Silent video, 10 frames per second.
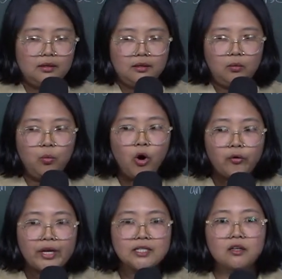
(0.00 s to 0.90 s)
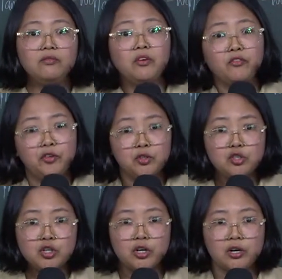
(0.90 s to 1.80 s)
worries of the
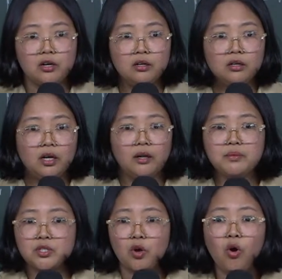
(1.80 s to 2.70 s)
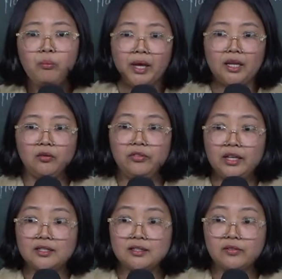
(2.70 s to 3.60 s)
future. I have so many of
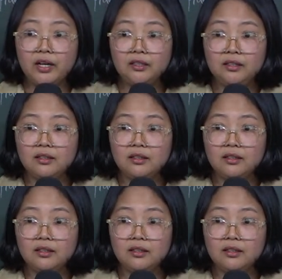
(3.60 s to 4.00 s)
these, right?